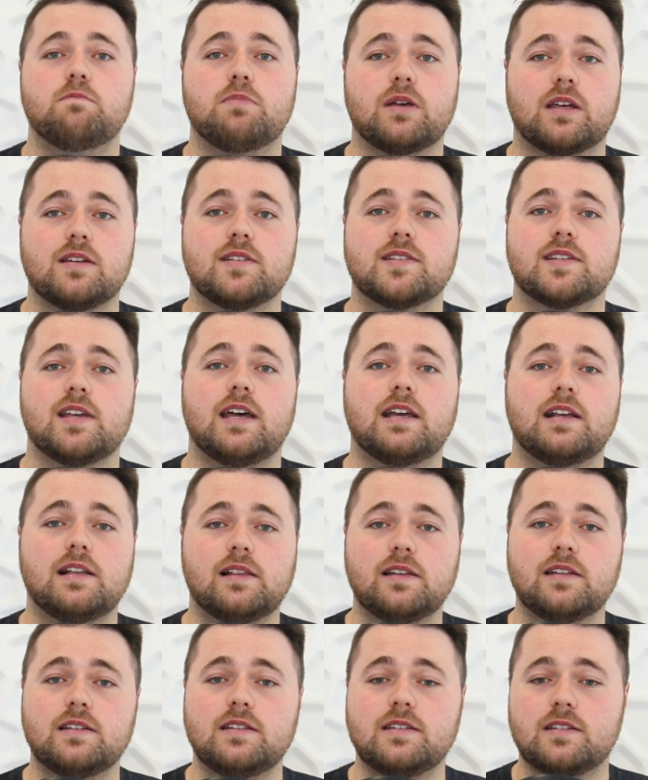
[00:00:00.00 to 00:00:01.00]
Because
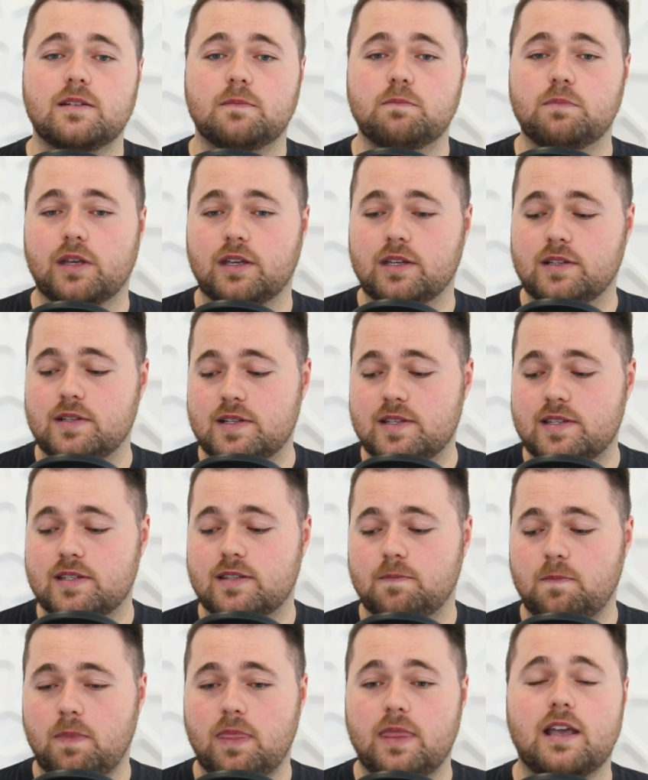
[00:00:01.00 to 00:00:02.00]
England,
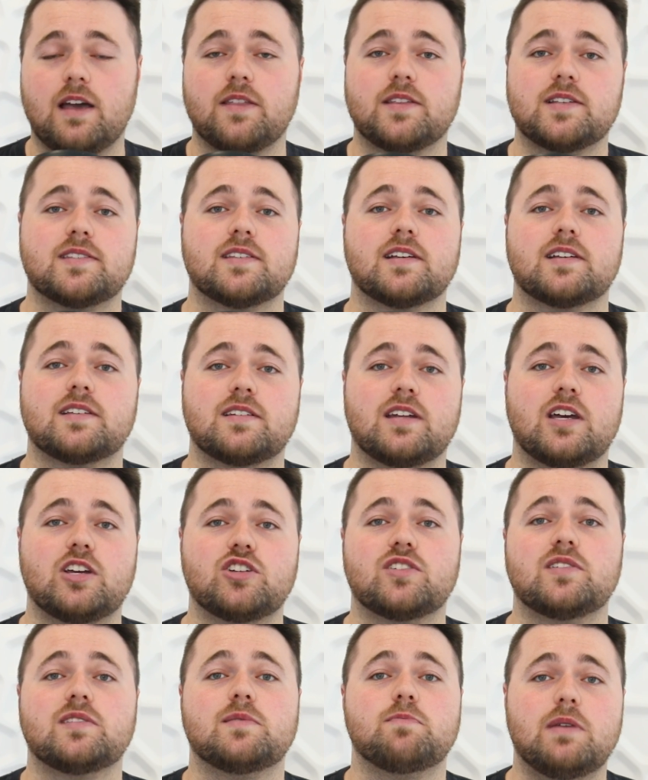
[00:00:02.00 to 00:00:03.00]
because the other Six
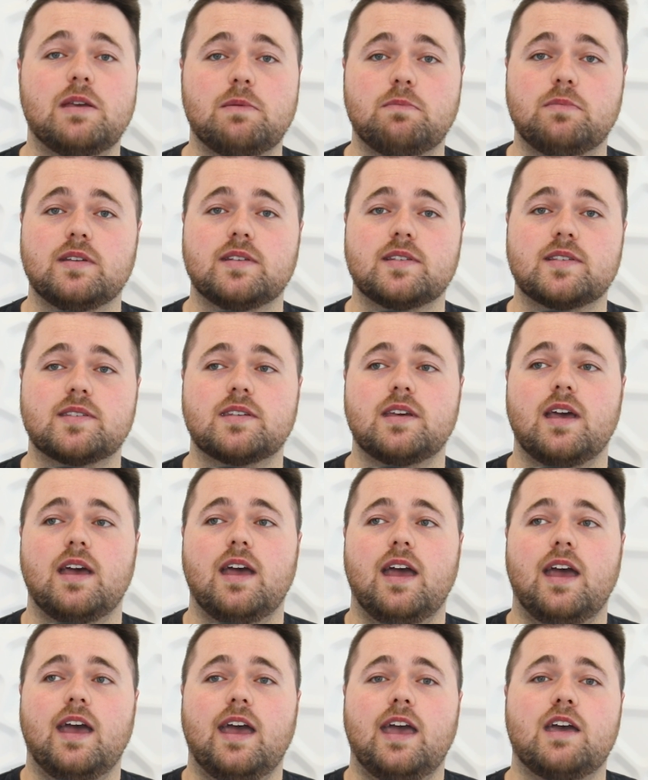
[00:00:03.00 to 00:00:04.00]
Nations members
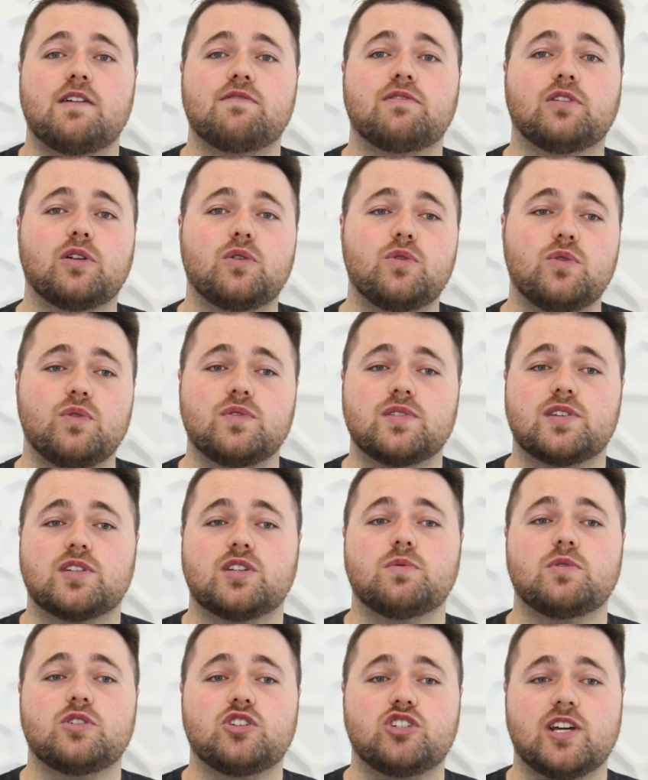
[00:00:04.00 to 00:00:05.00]
have learned
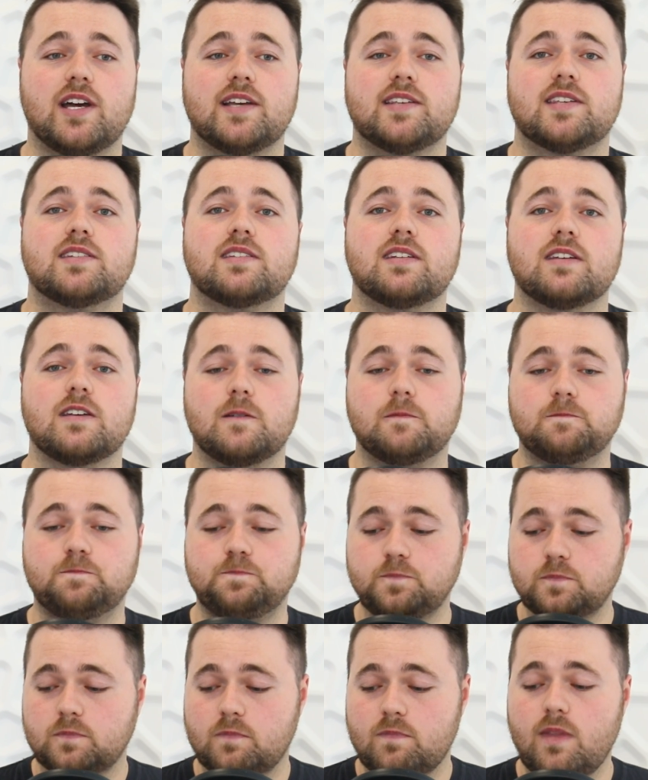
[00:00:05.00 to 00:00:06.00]
to adjust to
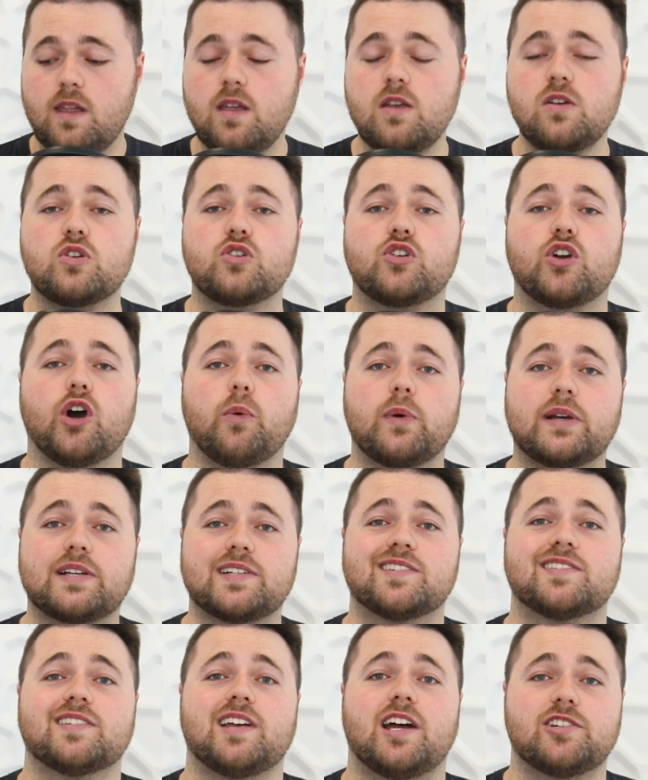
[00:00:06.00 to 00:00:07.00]
going
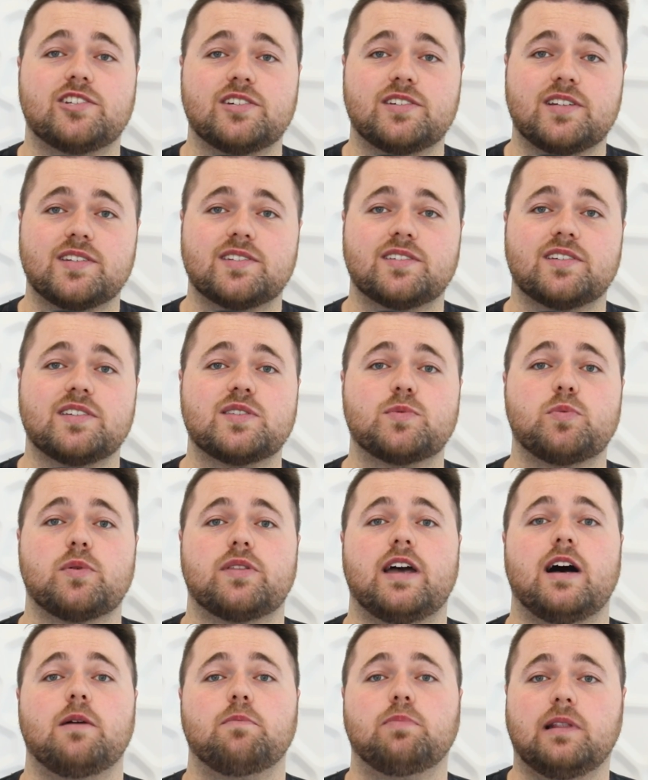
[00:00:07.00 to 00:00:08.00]
such a distance
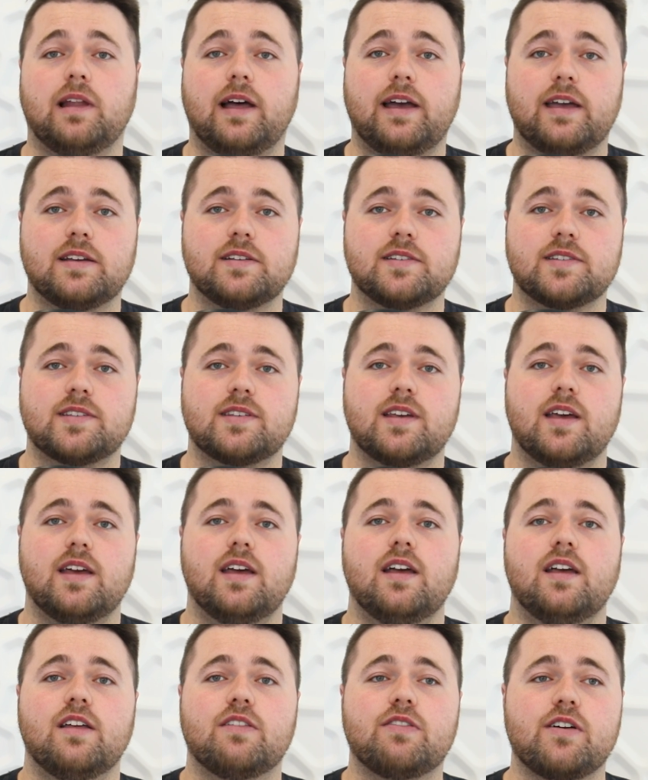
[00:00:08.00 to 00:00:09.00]
without players,
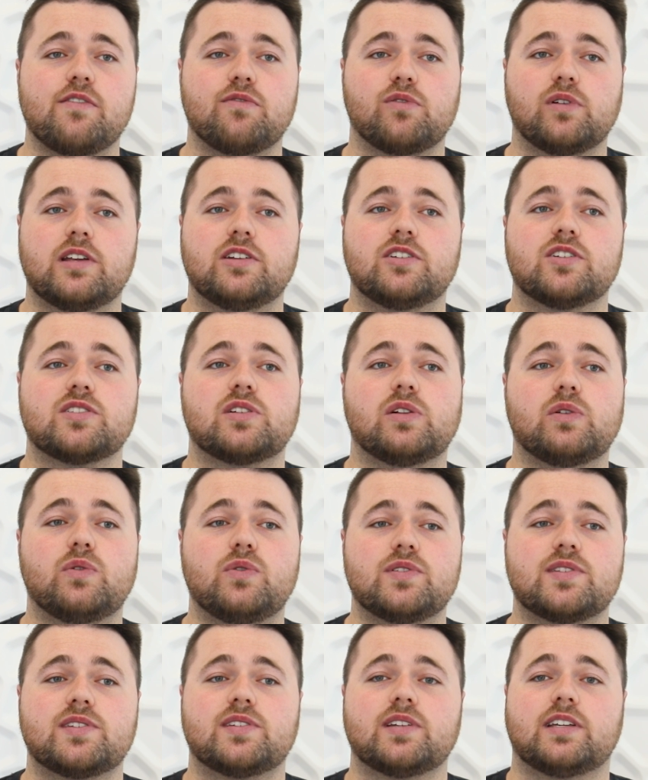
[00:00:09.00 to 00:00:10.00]
they've really just
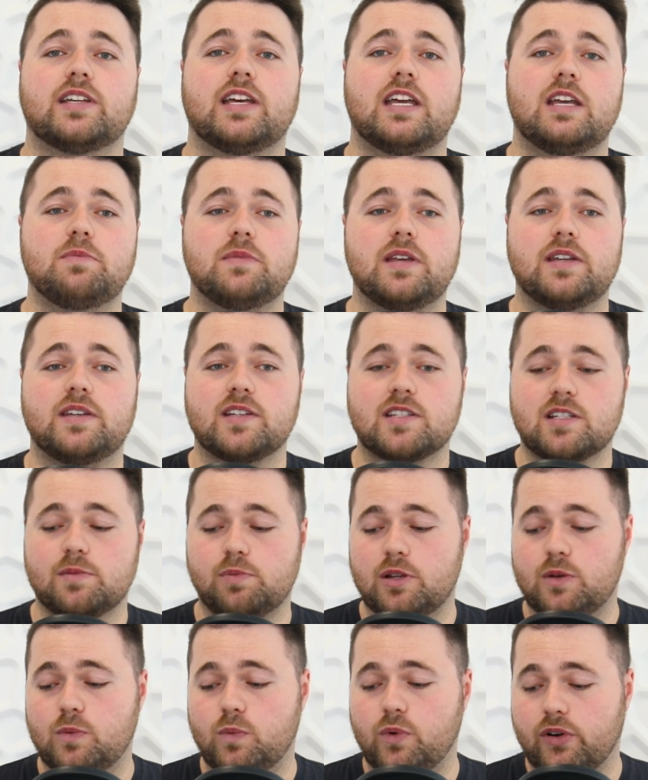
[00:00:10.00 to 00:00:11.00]
learned to keep their
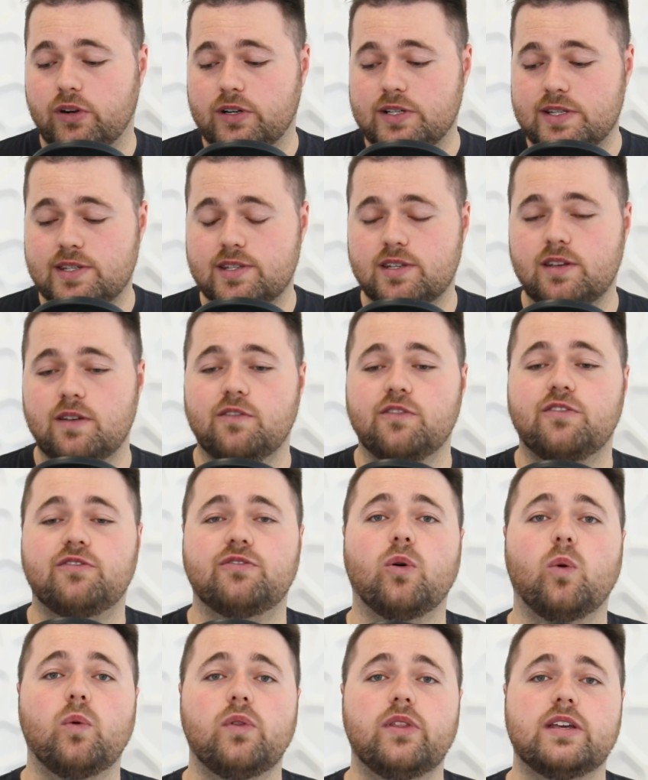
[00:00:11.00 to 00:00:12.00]
discipline. Whereas
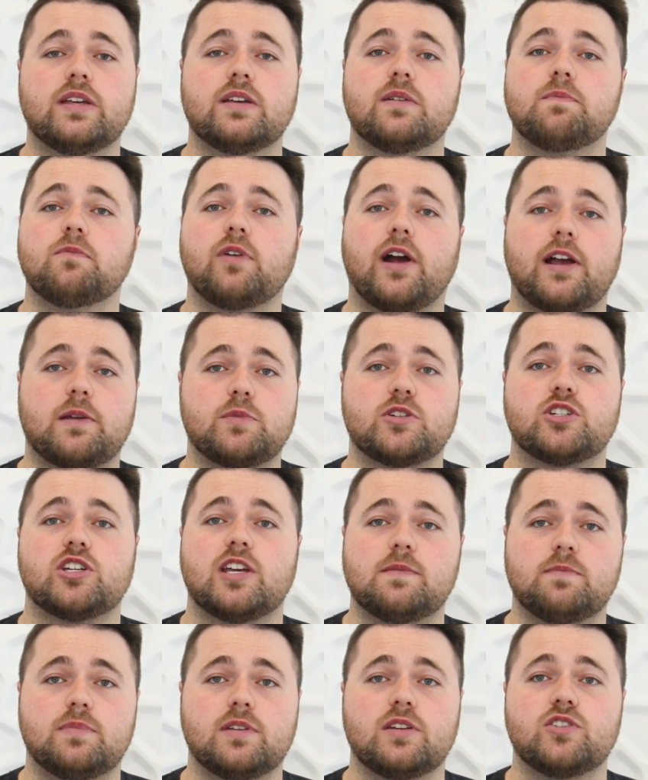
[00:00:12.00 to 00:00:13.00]
for the Rugby
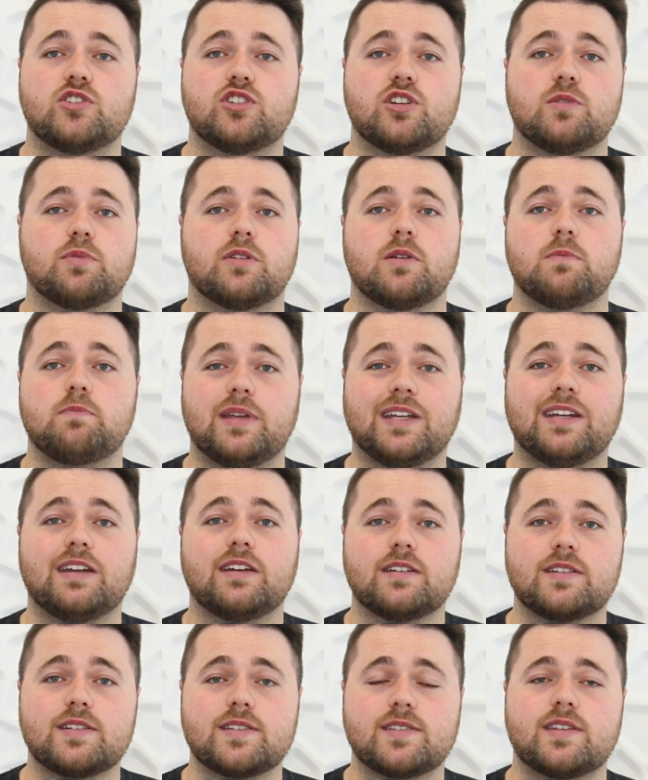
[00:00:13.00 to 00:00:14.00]
Championship
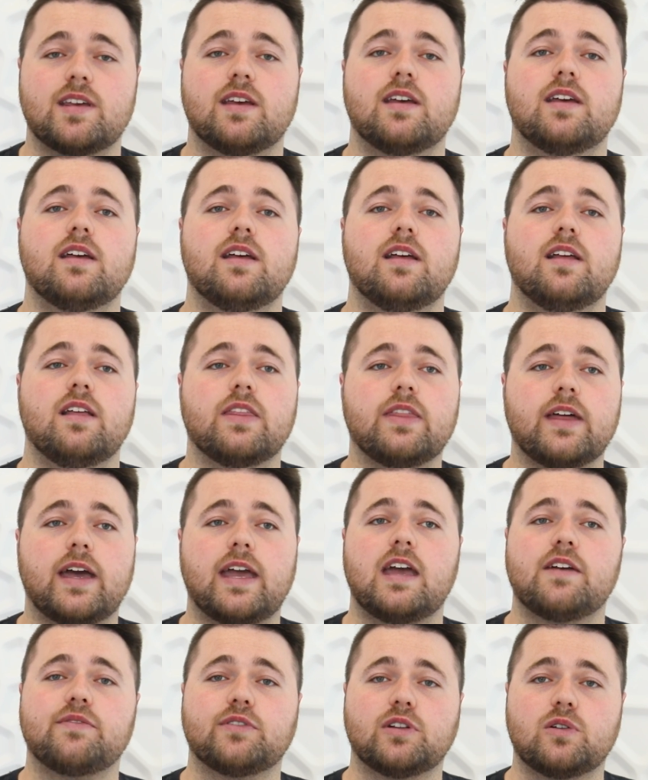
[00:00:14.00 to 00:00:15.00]
competitors, they
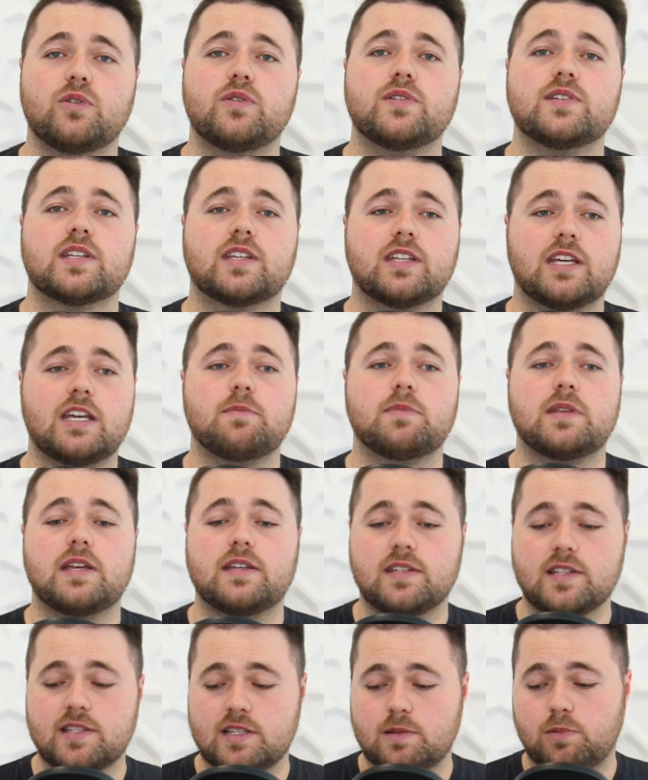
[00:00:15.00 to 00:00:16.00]
haven't learned to keep their
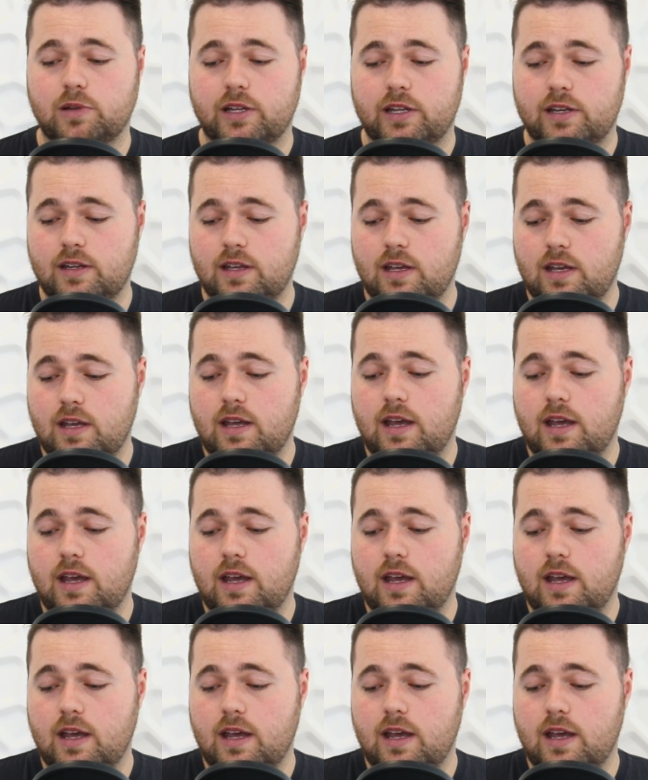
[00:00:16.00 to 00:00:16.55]
discipline.